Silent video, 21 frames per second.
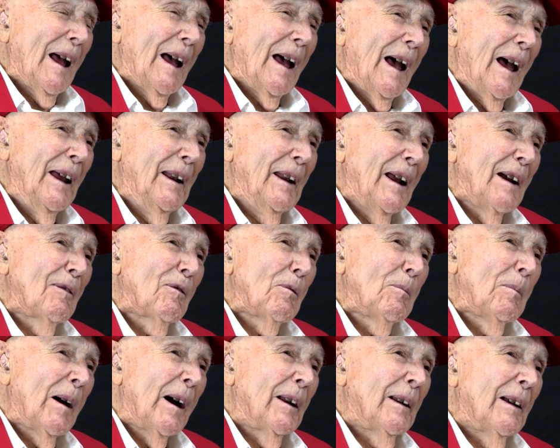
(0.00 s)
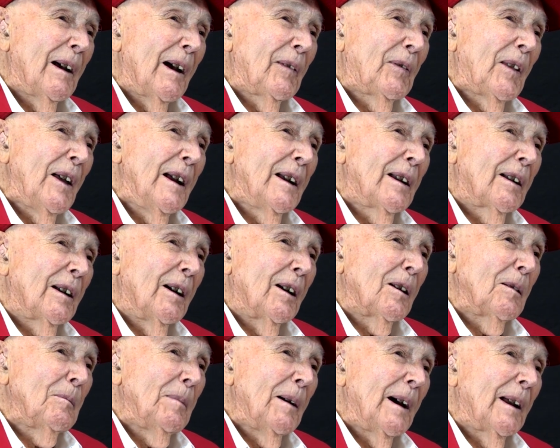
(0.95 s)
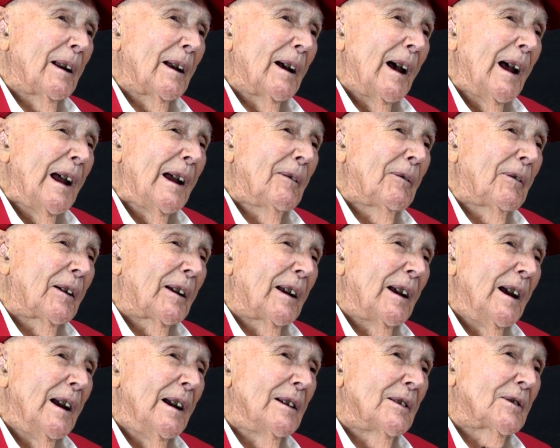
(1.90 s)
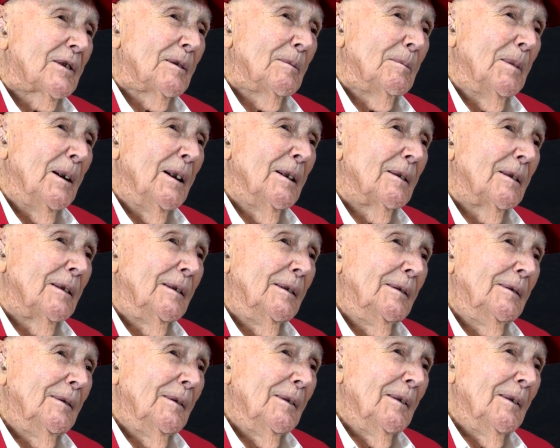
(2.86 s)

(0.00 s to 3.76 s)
everybody I think got about a half a case of beer.